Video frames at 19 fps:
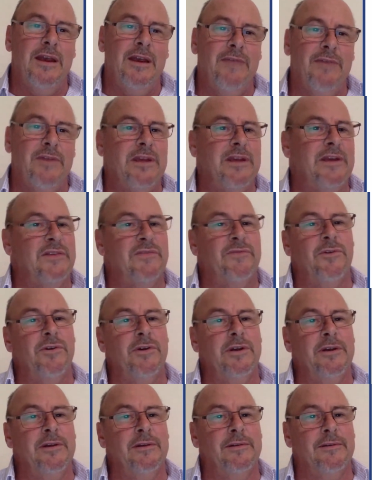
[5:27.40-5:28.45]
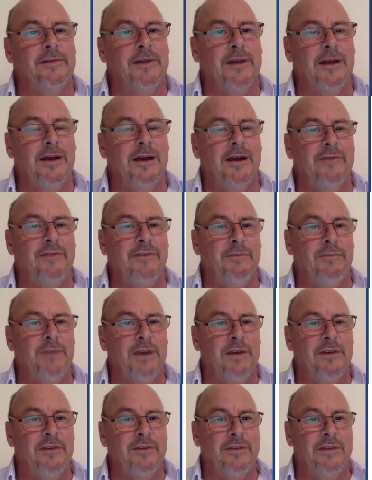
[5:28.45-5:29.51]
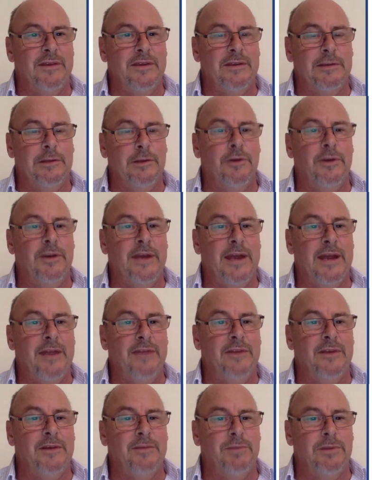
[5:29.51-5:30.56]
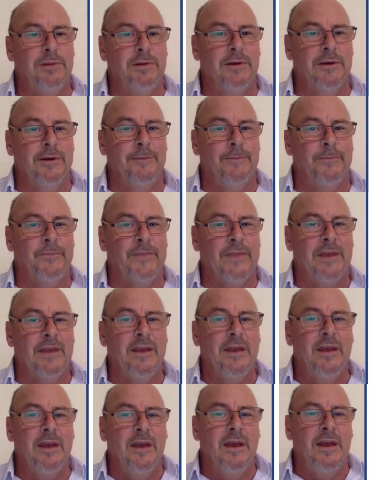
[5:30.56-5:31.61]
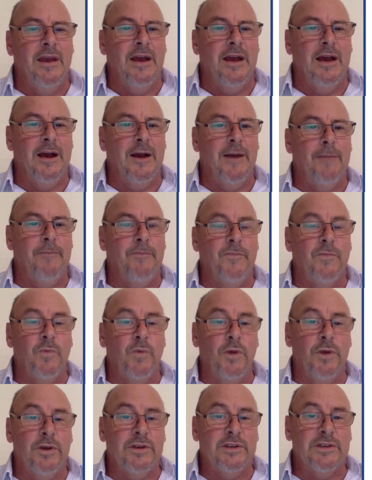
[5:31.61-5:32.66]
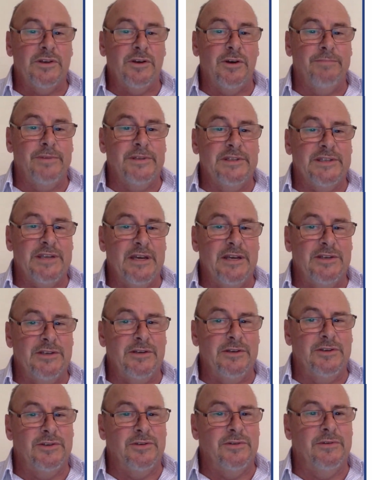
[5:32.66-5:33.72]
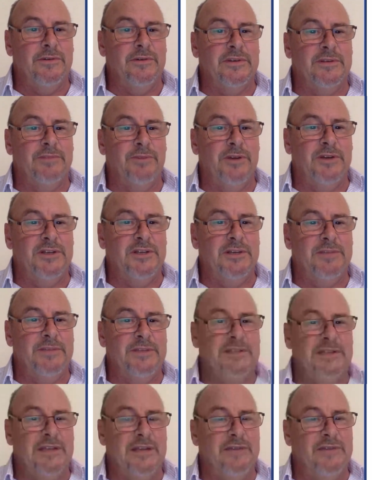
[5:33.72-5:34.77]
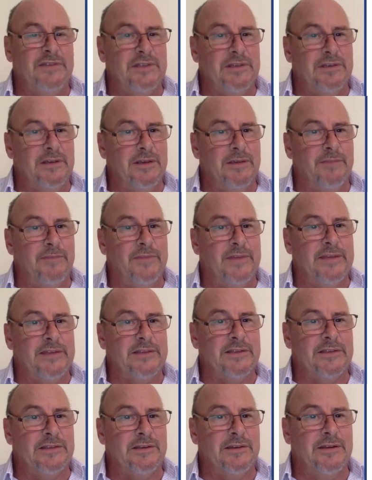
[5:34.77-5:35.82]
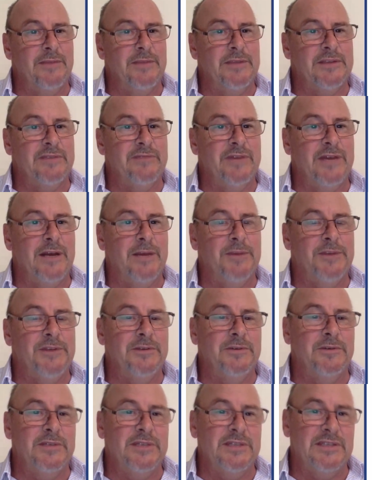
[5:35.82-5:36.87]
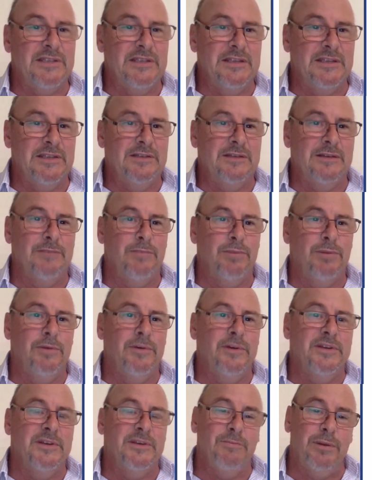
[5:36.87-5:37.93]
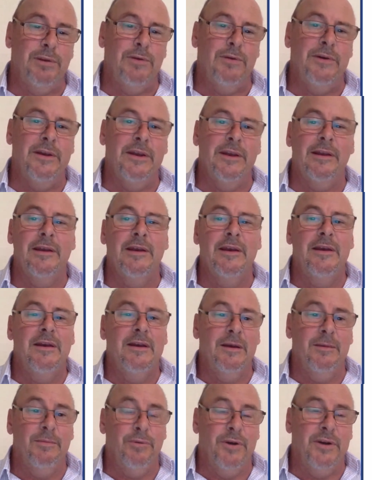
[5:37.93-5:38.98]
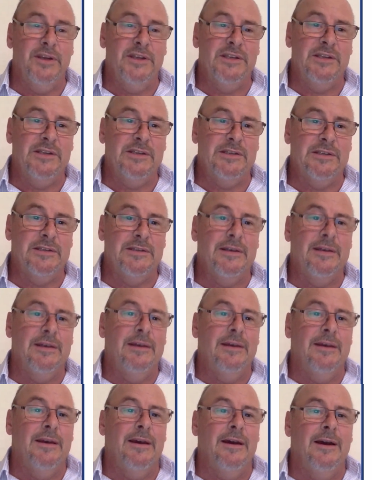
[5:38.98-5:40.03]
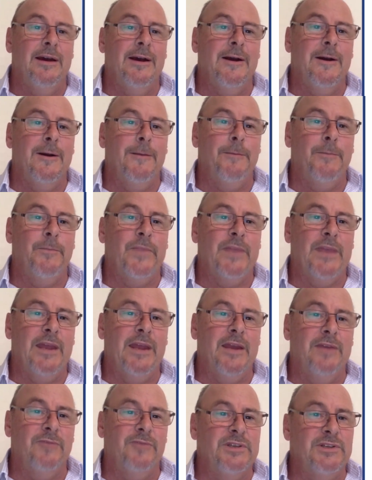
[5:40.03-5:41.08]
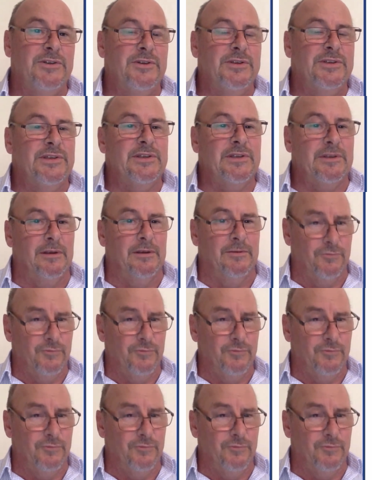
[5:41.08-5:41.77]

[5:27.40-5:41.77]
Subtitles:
everything is free for both the learner and the employer. Workers' compensation insurance, apprenticeship incentive scheme. That's a scheme that's available to assist employers employing apprentices, and it reduces